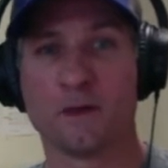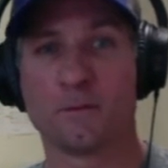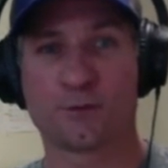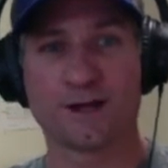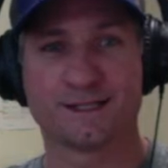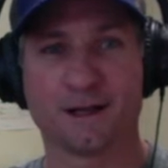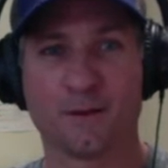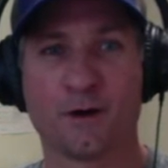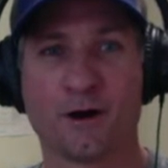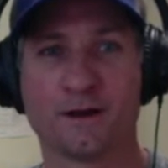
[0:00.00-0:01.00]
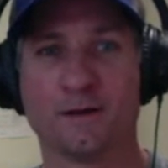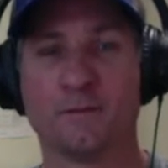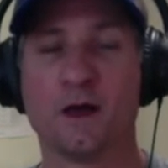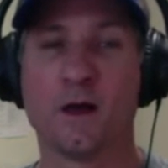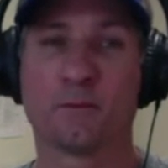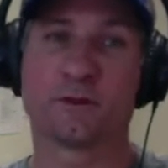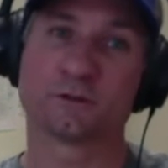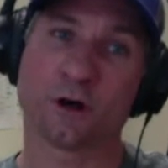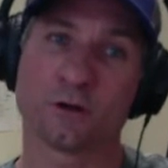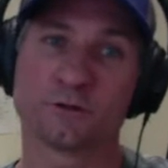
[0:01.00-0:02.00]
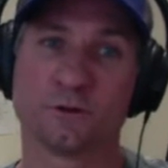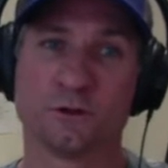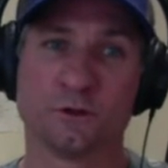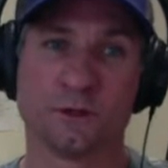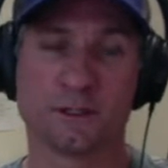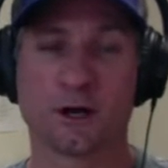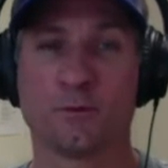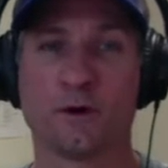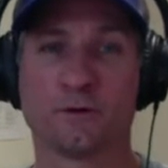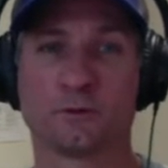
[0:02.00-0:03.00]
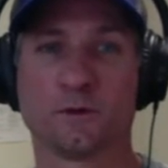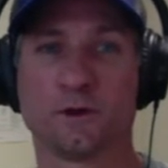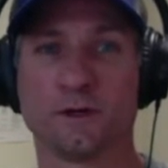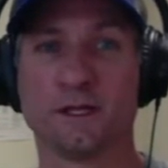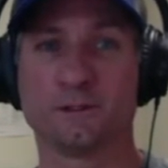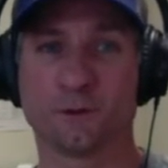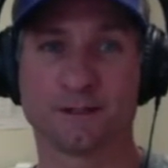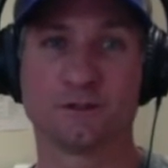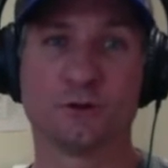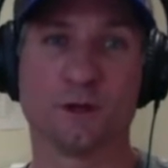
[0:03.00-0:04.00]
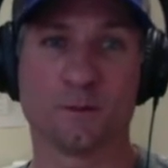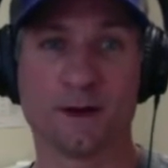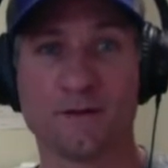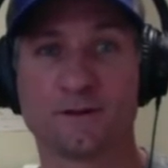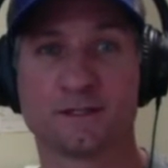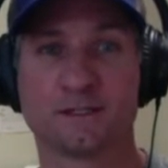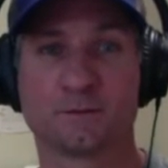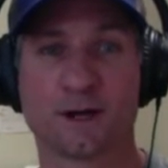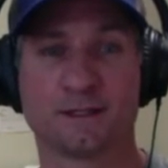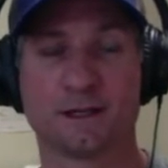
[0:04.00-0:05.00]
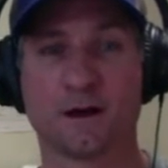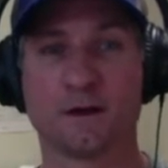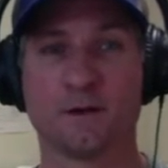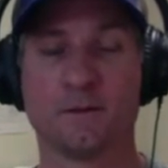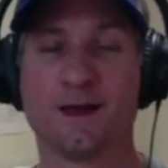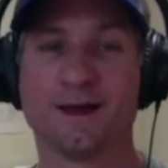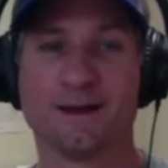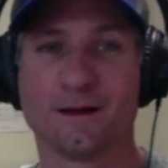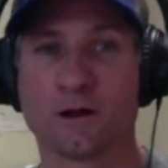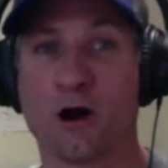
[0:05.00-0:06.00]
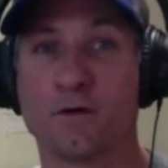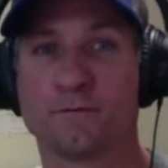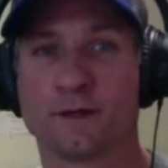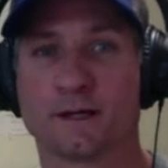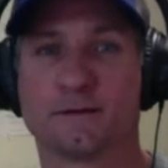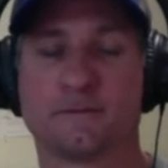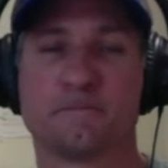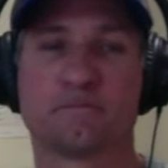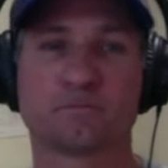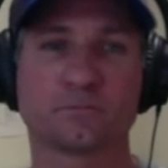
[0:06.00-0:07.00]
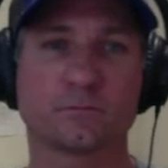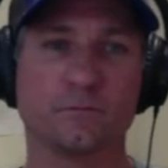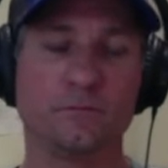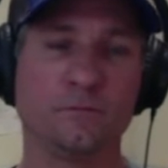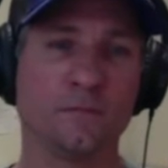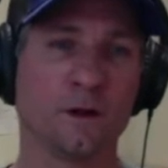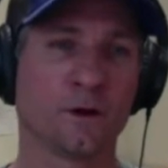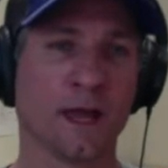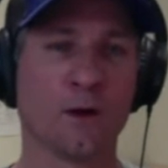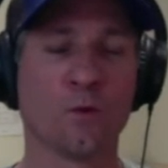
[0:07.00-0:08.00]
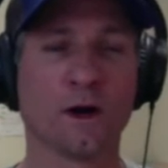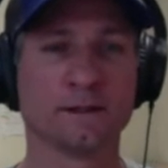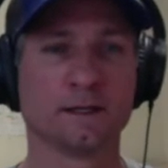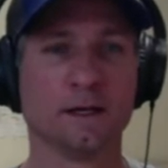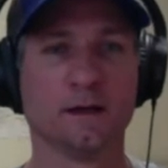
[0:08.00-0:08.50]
pressing upon him. There's also the duty to help others when they're in need, so he has the duty of beneficence pressing on him, conflict. Okay, and what